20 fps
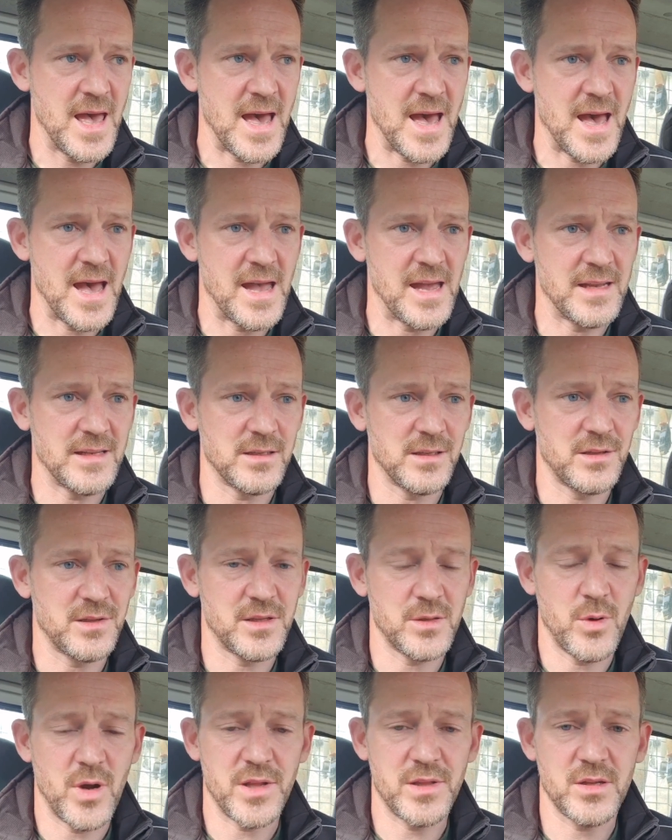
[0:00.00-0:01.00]
And
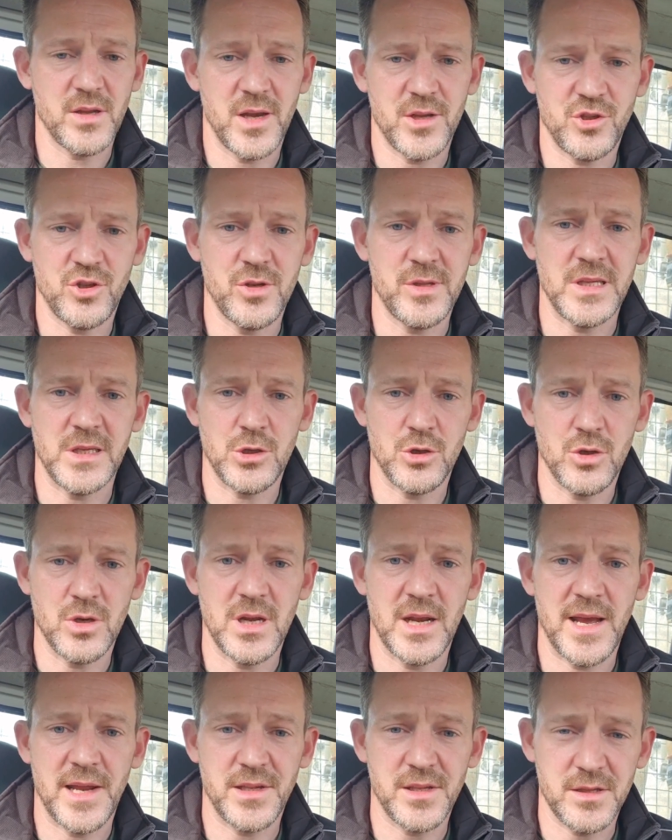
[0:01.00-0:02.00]
so I started using
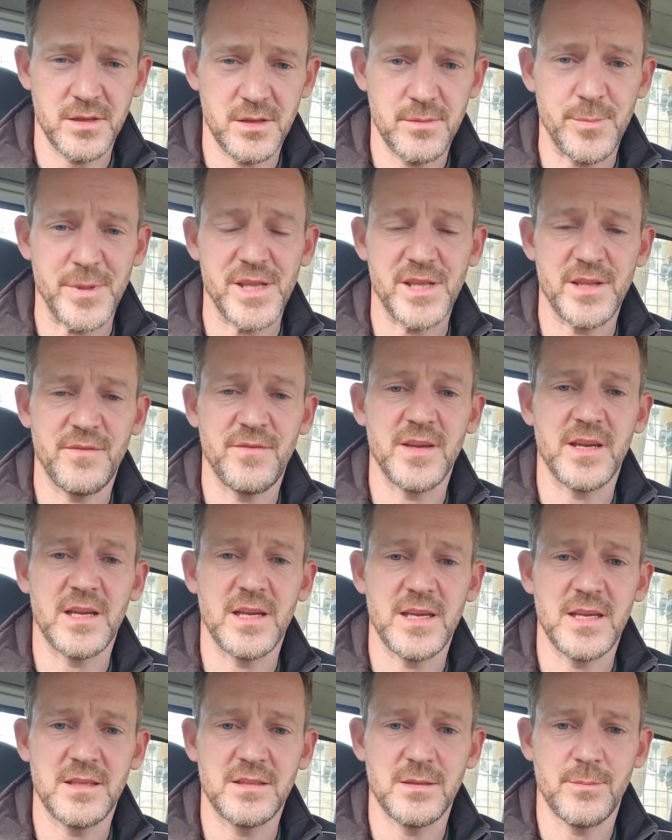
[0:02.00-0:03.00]
Google Ads
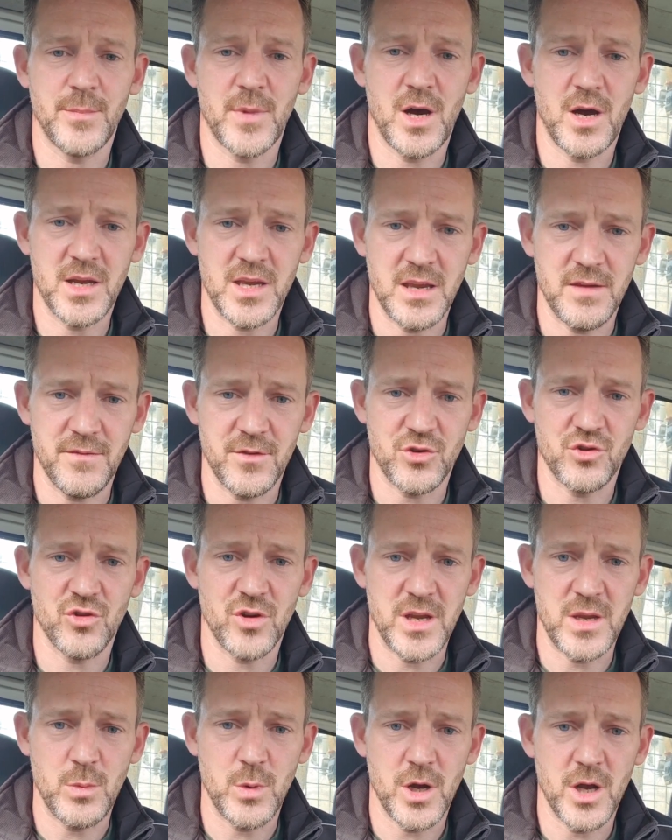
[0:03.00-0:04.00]
specifically to market for
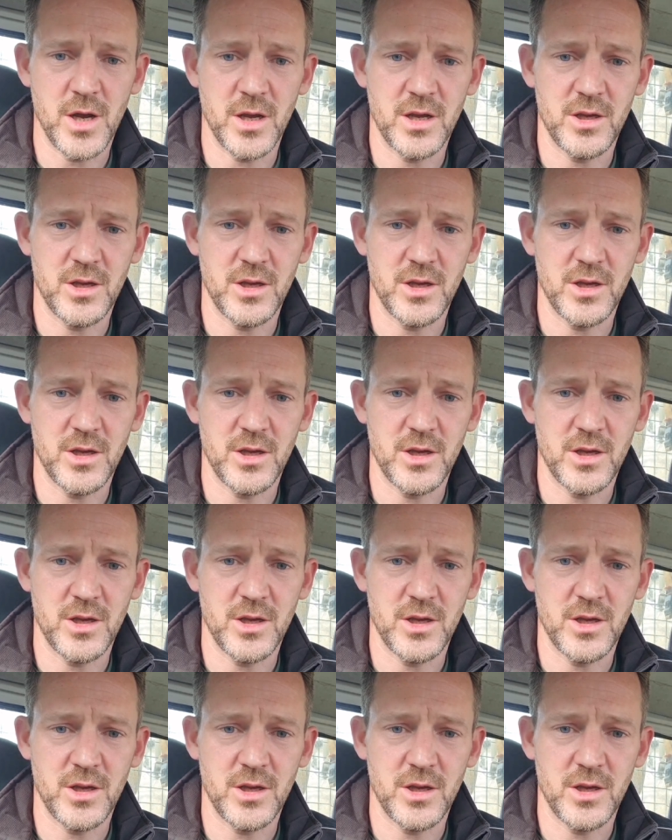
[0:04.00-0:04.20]
tree work,